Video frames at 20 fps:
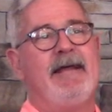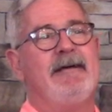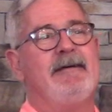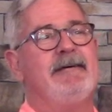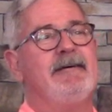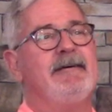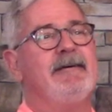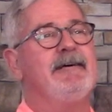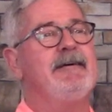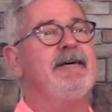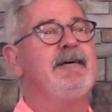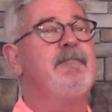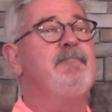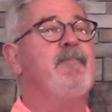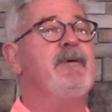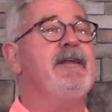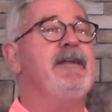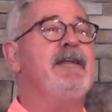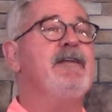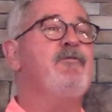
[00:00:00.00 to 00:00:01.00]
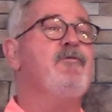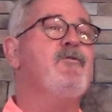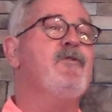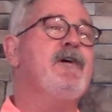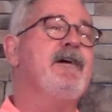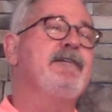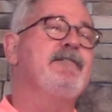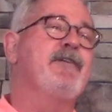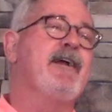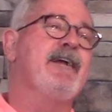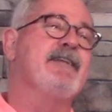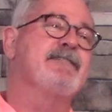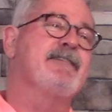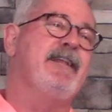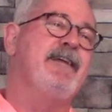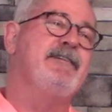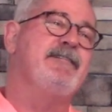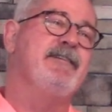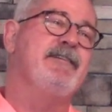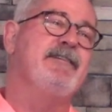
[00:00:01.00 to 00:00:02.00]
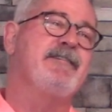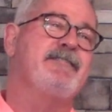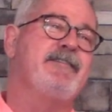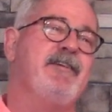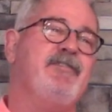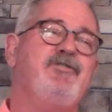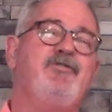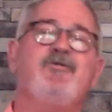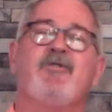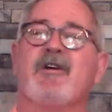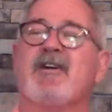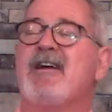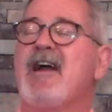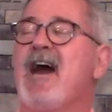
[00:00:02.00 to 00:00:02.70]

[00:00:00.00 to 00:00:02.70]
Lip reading: But in one translation it says, you are